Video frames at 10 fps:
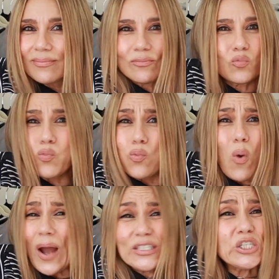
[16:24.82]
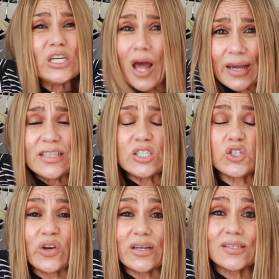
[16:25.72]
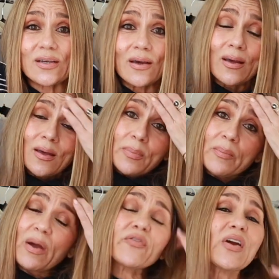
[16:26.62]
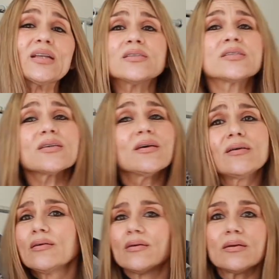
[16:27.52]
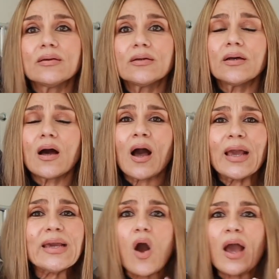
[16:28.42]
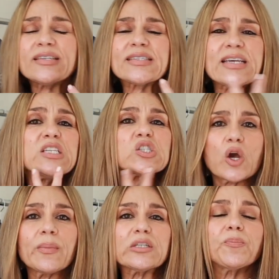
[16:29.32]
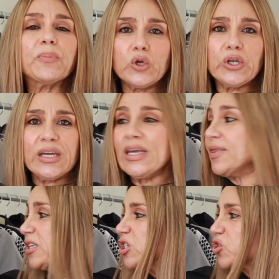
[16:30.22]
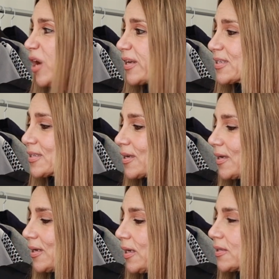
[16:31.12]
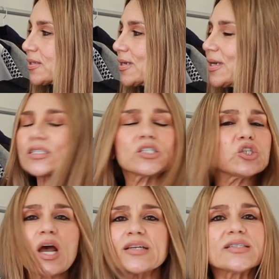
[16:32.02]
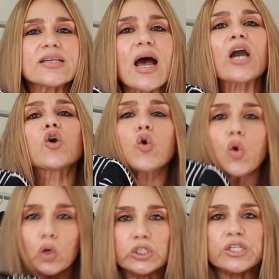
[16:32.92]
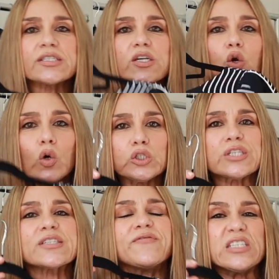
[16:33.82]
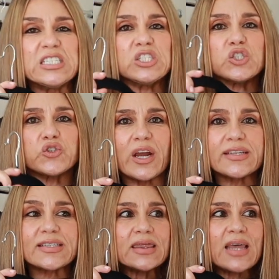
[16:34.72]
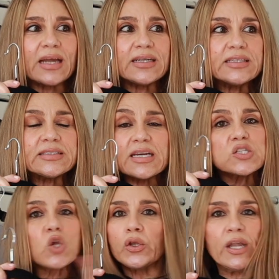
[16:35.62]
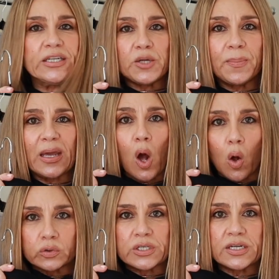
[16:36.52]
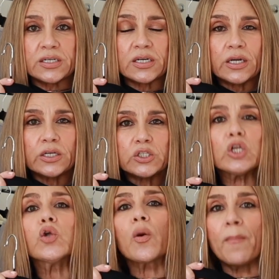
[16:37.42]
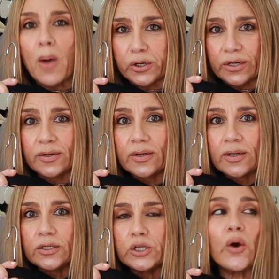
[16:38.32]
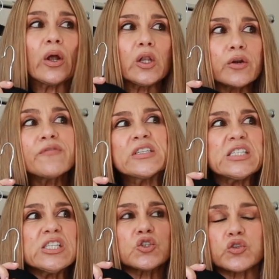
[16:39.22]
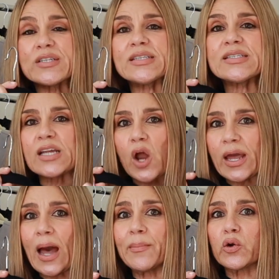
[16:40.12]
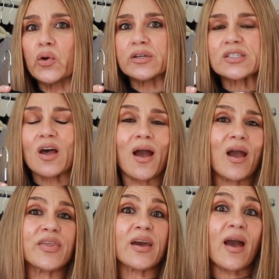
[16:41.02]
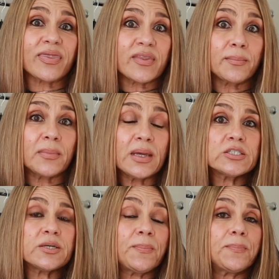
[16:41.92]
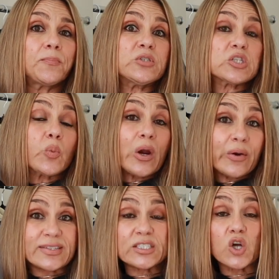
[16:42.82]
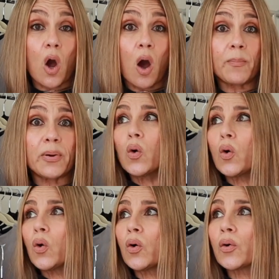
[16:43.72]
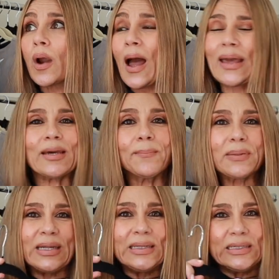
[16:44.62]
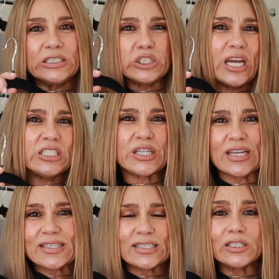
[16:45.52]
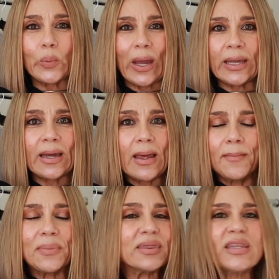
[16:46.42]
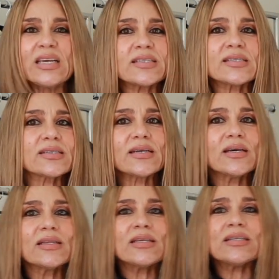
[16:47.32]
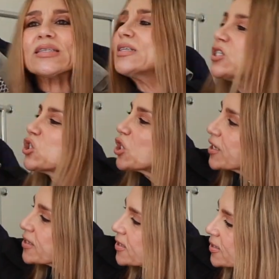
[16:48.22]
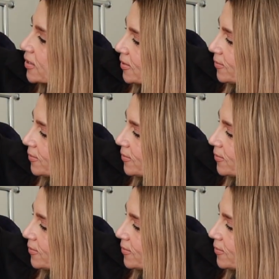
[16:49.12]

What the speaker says: why does she like this dress? But my friends, I see so much beauty in this dress. It's just a gorgeous, gorgeous vintage dress that does not need to be altered to look modern. A lot of vintage dresses that I come across, I either cut them to just wear as a top, or I completely change their silhouette. But this is just